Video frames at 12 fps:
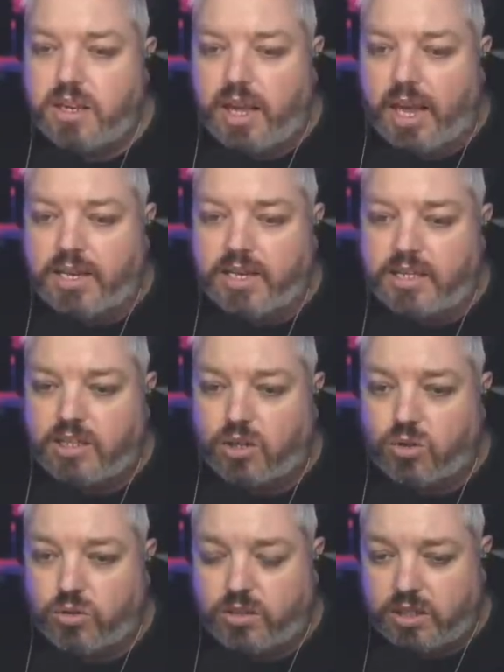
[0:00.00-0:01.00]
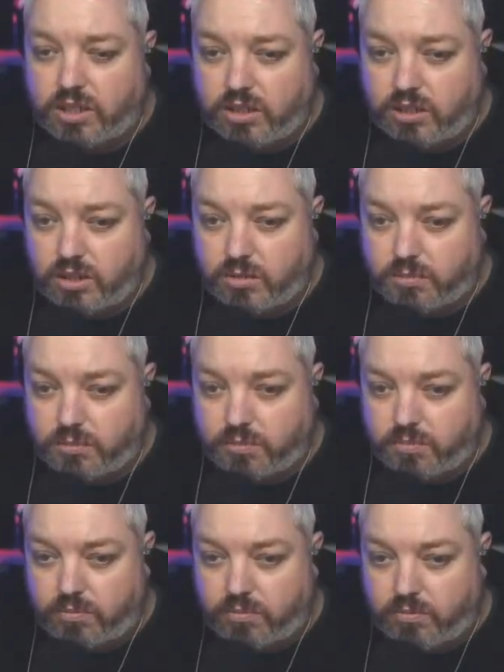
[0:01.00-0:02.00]
it needs to go to
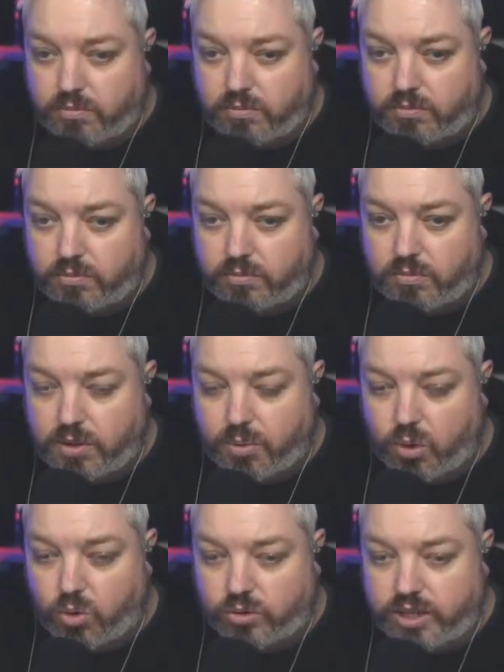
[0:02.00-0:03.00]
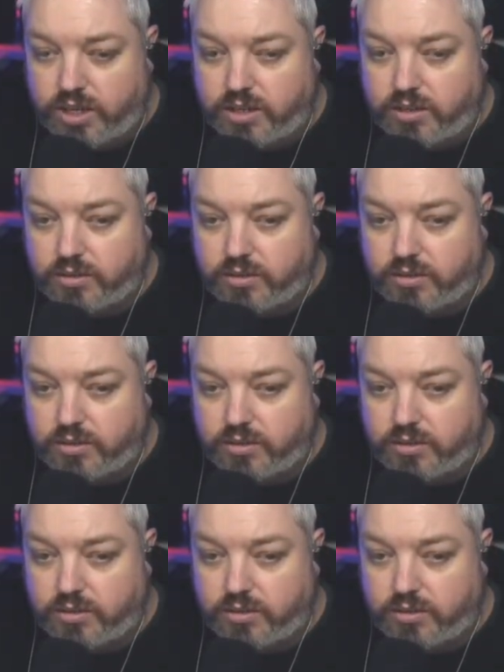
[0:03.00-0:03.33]
the boat, doesn't it?